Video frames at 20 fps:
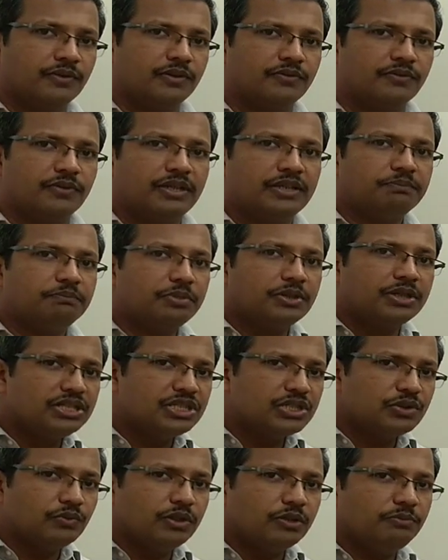So a
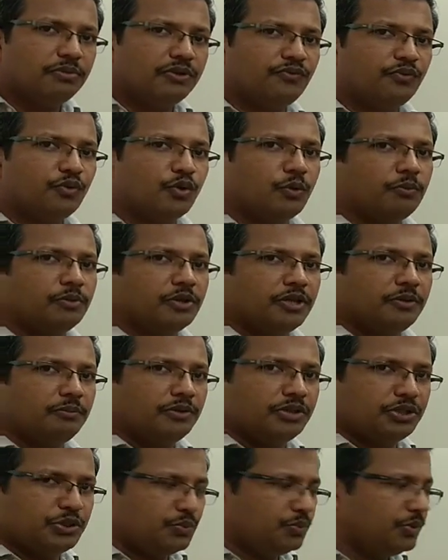bridge will be formed in
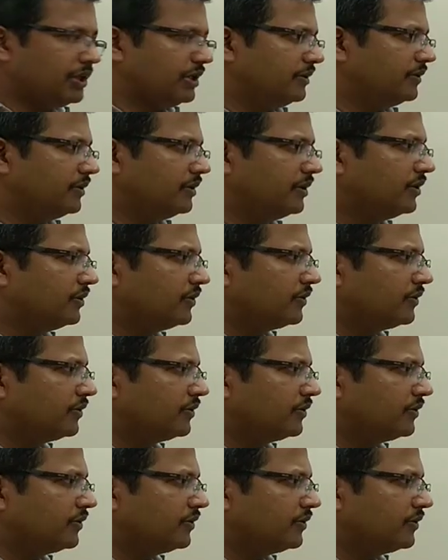between.